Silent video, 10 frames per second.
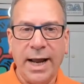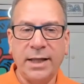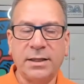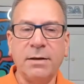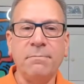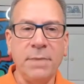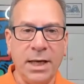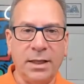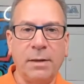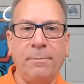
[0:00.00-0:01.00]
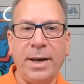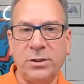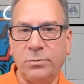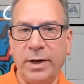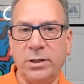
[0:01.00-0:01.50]
And to me, the
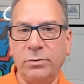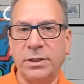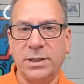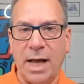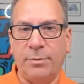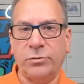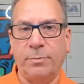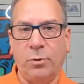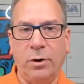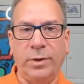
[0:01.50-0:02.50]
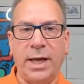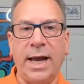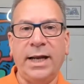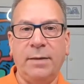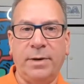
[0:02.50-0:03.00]
best way to establish rapport with
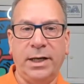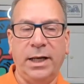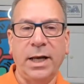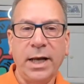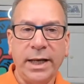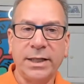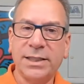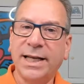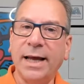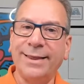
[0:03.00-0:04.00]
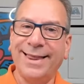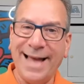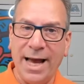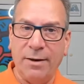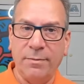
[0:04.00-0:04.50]
anybody is to get
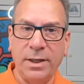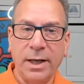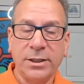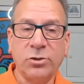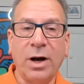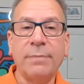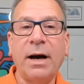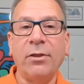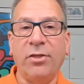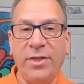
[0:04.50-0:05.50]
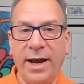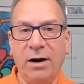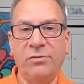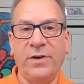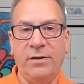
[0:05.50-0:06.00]
them to talk about
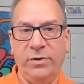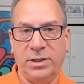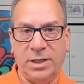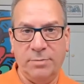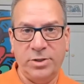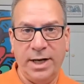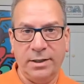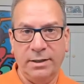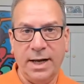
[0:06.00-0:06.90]
their favorite subject.